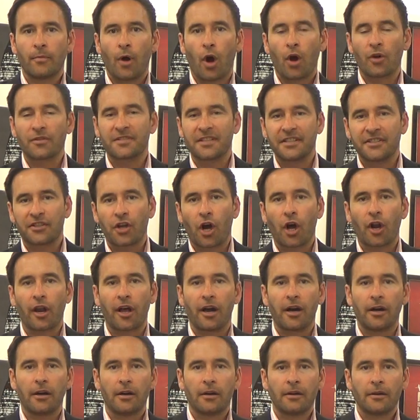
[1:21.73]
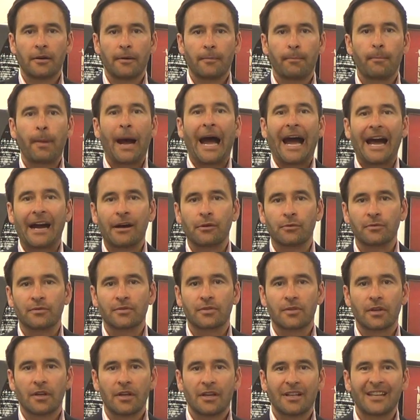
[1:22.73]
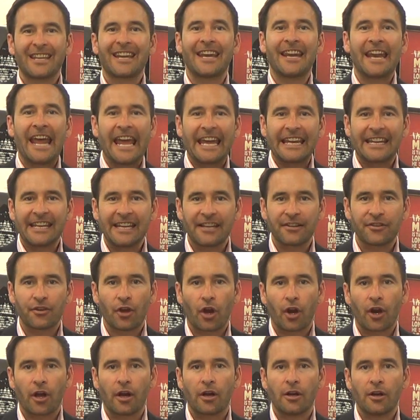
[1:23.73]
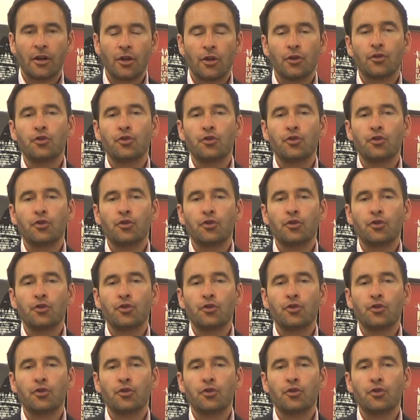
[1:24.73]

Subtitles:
Aussie dollar, Pound, Canadian dollar,